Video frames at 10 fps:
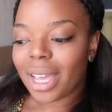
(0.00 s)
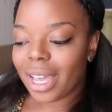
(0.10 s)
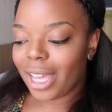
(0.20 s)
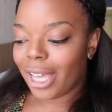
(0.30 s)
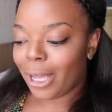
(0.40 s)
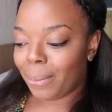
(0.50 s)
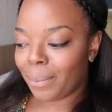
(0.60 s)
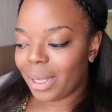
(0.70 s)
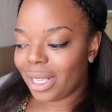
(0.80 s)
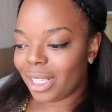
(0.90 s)

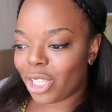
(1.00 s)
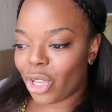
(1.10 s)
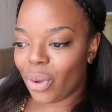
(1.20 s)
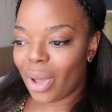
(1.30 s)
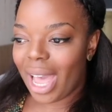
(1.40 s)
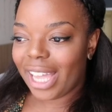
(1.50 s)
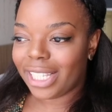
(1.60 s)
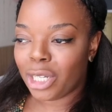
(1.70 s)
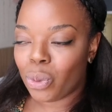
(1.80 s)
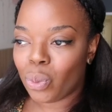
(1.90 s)
So I
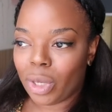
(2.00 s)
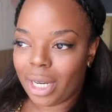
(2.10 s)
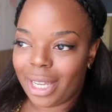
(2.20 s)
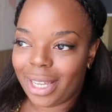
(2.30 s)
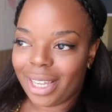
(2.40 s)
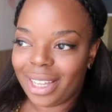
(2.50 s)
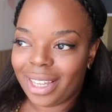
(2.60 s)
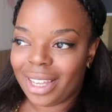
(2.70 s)
didn't want to,